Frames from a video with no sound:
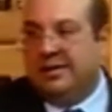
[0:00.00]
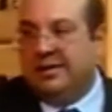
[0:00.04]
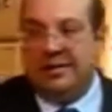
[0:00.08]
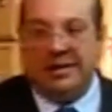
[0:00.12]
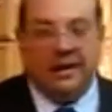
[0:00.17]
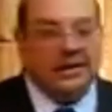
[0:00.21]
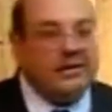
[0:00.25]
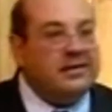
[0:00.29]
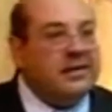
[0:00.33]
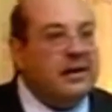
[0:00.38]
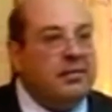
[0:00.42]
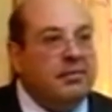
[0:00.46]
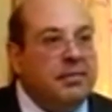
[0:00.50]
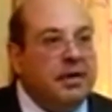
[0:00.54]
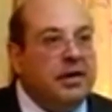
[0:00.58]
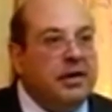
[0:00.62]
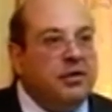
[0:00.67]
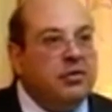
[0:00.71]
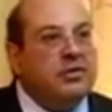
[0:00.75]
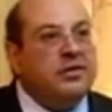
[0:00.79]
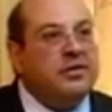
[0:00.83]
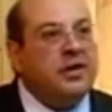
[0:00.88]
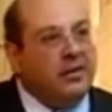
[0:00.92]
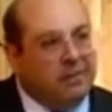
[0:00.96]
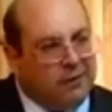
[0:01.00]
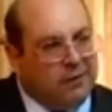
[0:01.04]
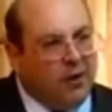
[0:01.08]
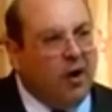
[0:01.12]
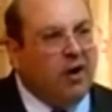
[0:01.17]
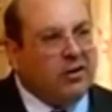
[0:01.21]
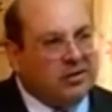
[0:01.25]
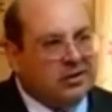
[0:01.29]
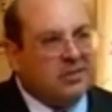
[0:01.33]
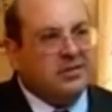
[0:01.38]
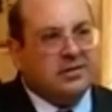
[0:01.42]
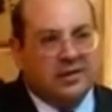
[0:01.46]
that somebody would say, of
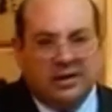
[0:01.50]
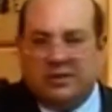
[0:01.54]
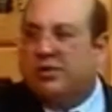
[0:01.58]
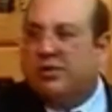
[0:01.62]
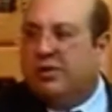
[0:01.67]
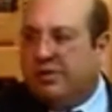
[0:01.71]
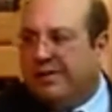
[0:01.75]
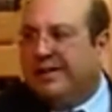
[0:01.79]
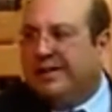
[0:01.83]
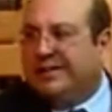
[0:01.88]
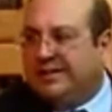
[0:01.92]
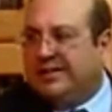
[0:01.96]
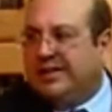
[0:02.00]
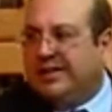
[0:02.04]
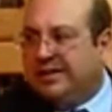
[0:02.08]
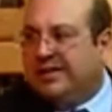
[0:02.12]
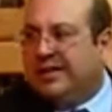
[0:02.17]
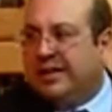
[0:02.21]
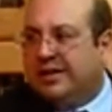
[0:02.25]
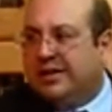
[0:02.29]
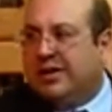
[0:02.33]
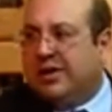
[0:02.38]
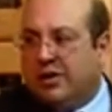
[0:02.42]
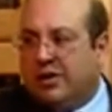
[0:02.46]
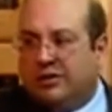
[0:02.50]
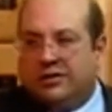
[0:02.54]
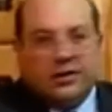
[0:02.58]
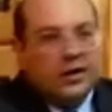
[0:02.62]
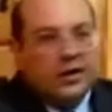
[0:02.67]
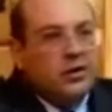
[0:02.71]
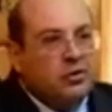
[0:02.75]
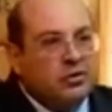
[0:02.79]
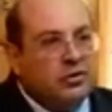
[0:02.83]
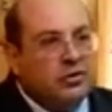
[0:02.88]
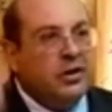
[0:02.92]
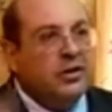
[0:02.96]
course, there's no question that the
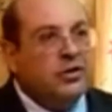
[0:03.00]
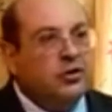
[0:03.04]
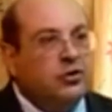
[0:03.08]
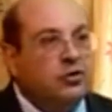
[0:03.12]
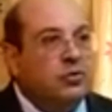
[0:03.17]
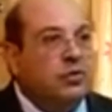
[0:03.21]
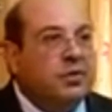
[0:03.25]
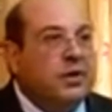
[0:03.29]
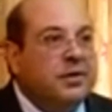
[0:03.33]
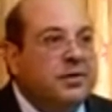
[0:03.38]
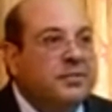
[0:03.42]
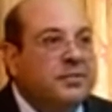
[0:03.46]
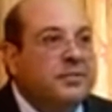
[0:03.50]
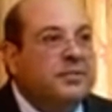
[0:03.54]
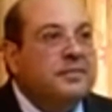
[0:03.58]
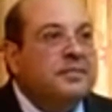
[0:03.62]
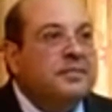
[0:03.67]
Constitution is supreme.